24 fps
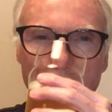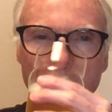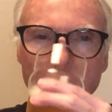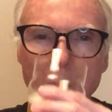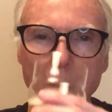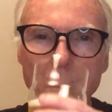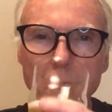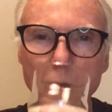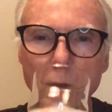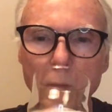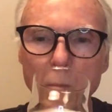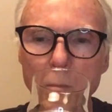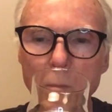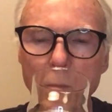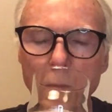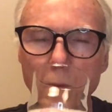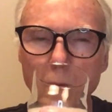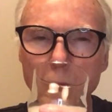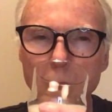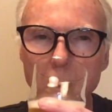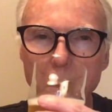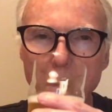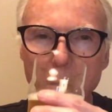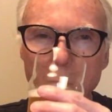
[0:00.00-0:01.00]
Some
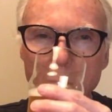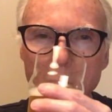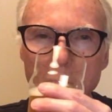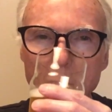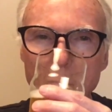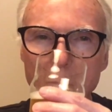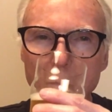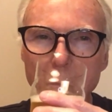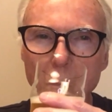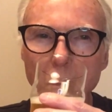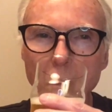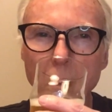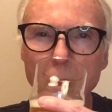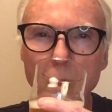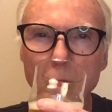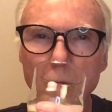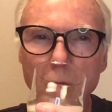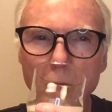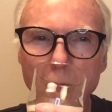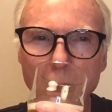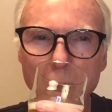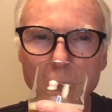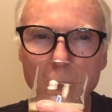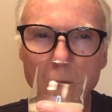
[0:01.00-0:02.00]
sort of
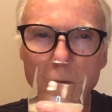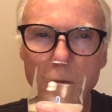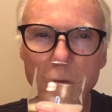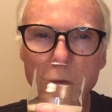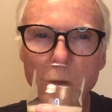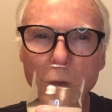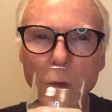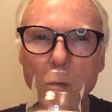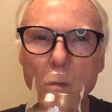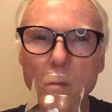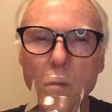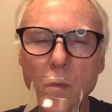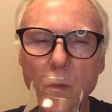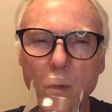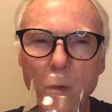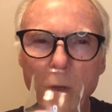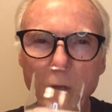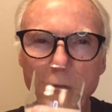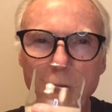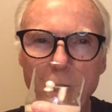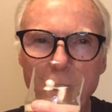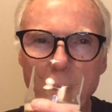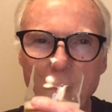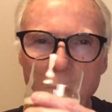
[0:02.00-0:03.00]
stone
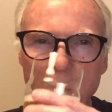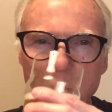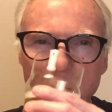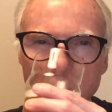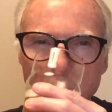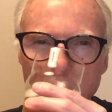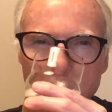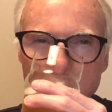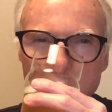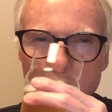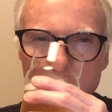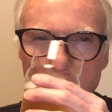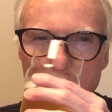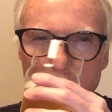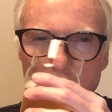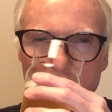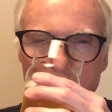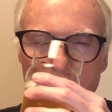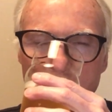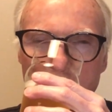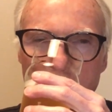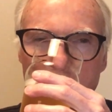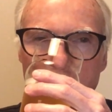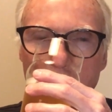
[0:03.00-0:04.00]
fruitiness,
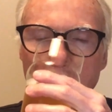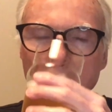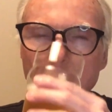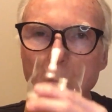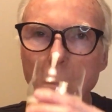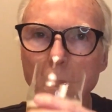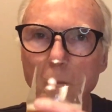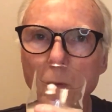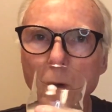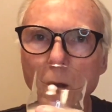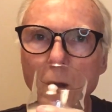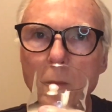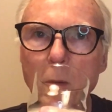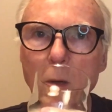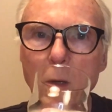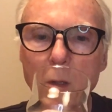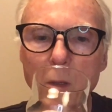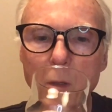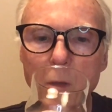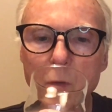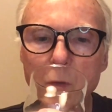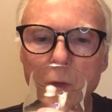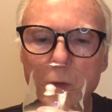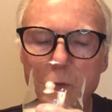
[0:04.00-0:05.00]
but
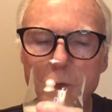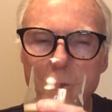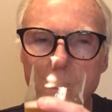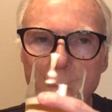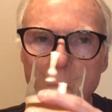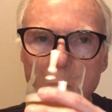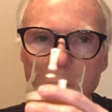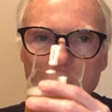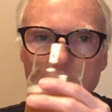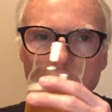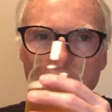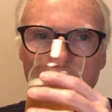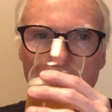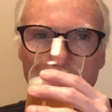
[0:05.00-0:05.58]
primarily citrus.